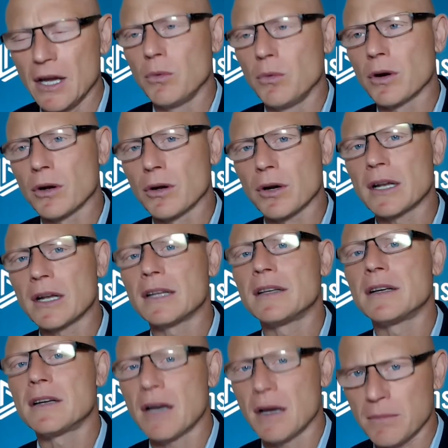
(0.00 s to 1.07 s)
We're looking at
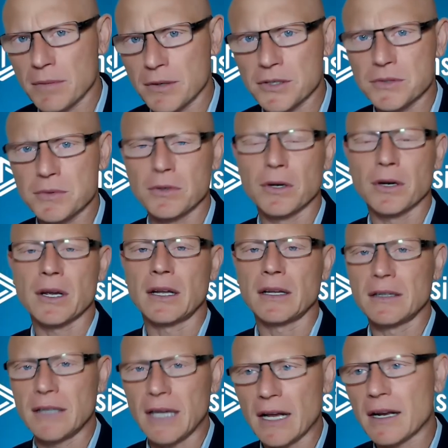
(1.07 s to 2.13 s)
the numbers, we're looking at
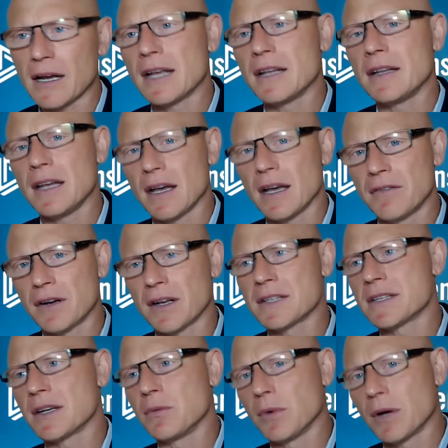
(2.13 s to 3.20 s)
the data and the
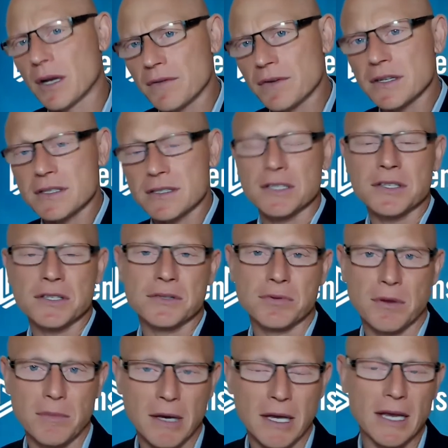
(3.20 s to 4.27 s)
evidence, and whatever decisions
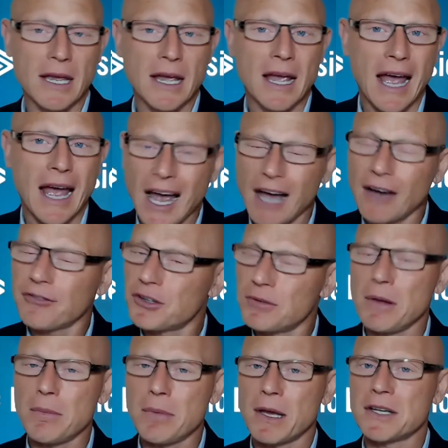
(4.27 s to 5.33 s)
we make have to
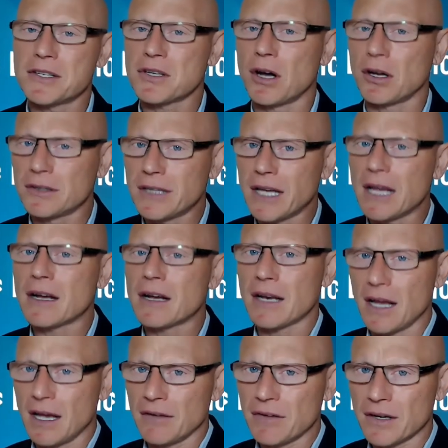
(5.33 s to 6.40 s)
be based on data and
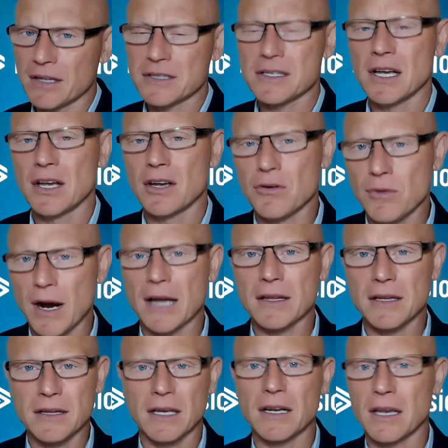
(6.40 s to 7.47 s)
evidence
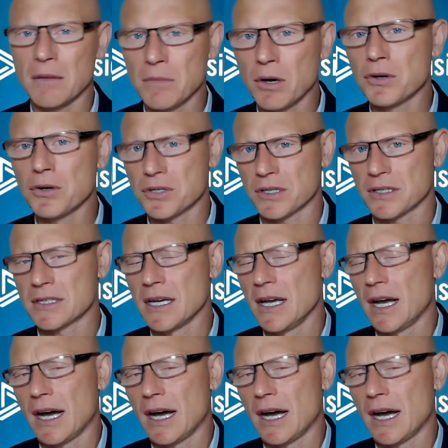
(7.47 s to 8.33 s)
rather than emotions.